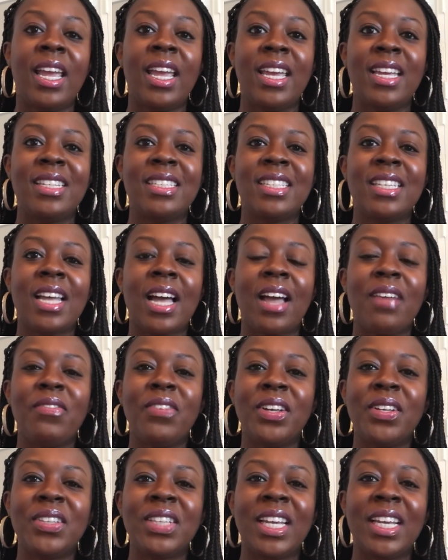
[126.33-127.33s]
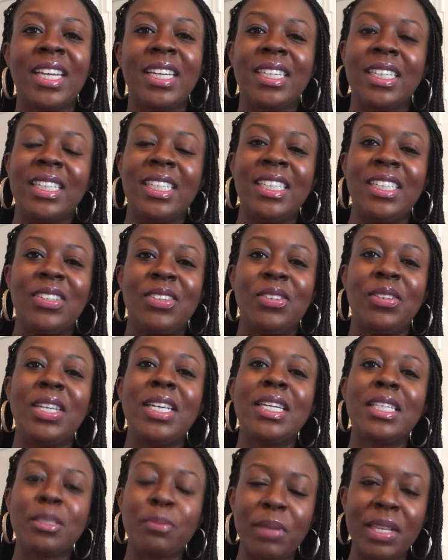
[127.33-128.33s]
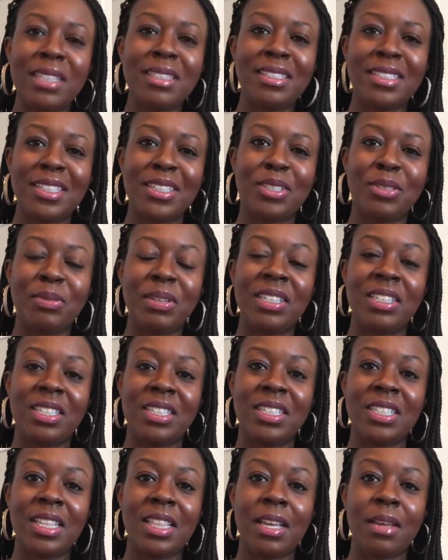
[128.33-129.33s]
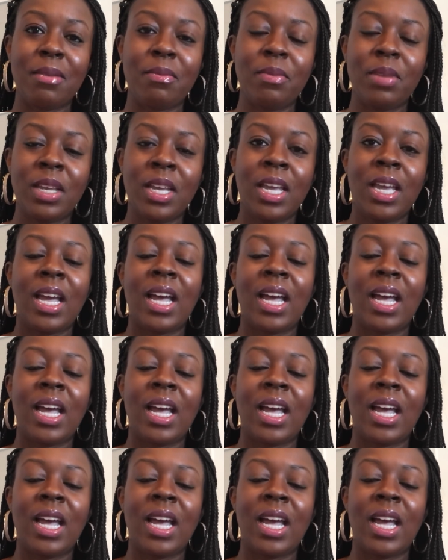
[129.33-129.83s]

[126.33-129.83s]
and I felt like, you know, he explained the situation to them.